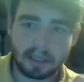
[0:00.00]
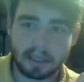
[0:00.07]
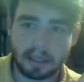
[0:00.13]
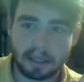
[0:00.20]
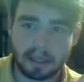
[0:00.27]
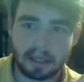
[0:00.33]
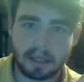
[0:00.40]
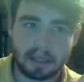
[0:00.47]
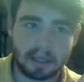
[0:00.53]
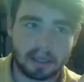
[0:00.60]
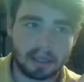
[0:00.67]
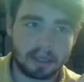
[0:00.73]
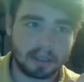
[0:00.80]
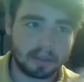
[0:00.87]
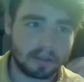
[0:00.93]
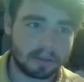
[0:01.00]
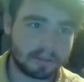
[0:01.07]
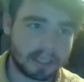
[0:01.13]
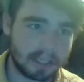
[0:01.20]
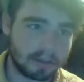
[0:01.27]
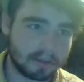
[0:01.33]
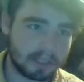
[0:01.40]
Looks
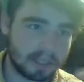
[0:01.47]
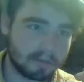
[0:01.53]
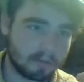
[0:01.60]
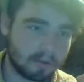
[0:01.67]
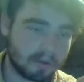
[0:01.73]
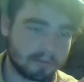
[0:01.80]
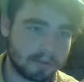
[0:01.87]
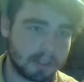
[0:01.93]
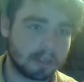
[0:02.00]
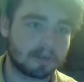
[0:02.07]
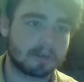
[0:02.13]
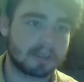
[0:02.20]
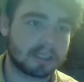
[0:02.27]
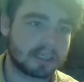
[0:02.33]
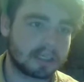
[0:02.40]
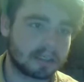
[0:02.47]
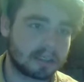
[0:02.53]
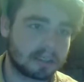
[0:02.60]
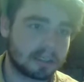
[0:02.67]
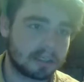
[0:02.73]
like I only have one viewer, and